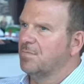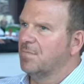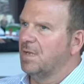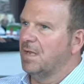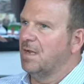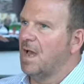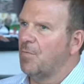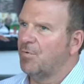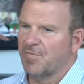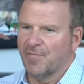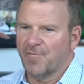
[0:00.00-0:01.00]
And I
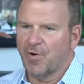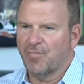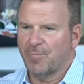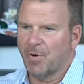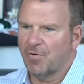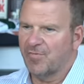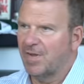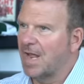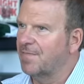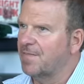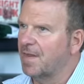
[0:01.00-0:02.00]
was the first person
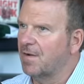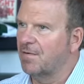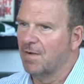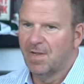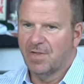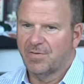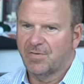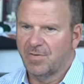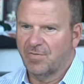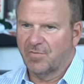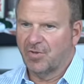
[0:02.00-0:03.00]
out there
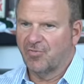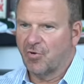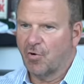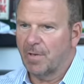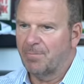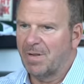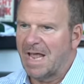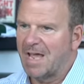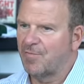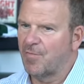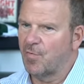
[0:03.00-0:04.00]
to, to start a
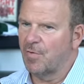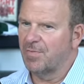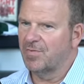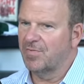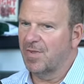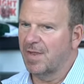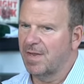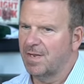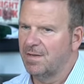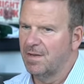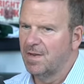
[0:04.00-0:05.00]
platform and
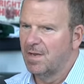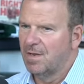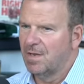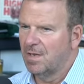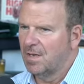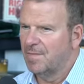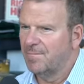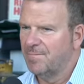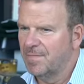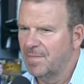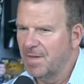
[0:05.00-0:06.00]
saying,
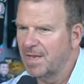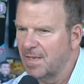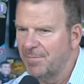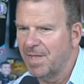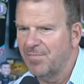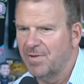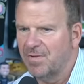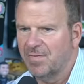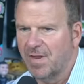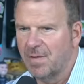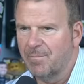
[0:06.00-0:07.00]
um, like, let me give you an
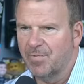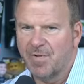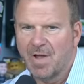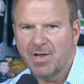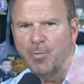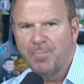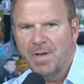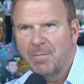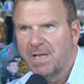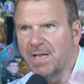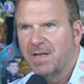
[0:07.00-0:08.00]
example. So I go
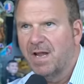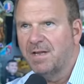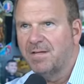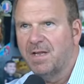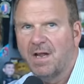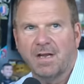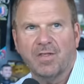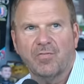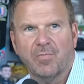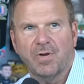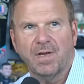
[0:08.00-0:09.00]
public in
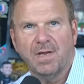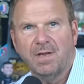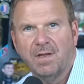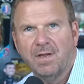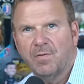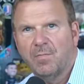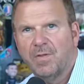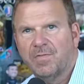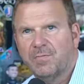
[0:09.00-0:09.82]
1993 with, with